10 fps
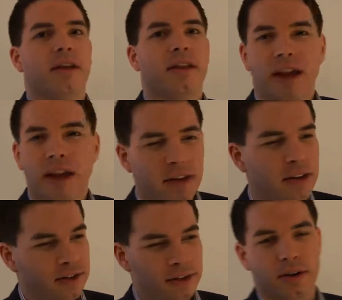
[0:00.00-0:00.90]
That in
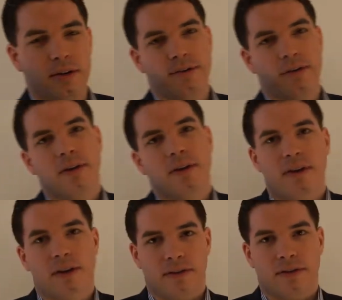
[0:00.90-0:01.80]
itself
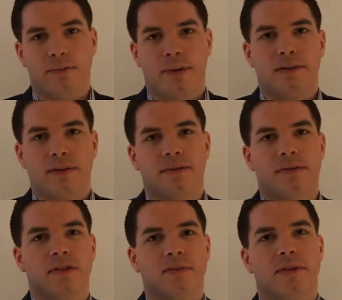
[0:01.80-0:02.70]
is a competitive
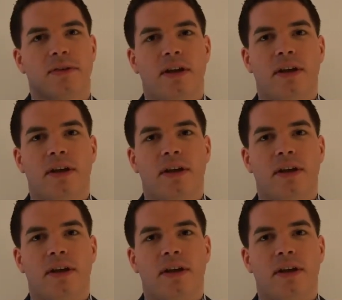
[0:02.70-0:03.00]
assessment.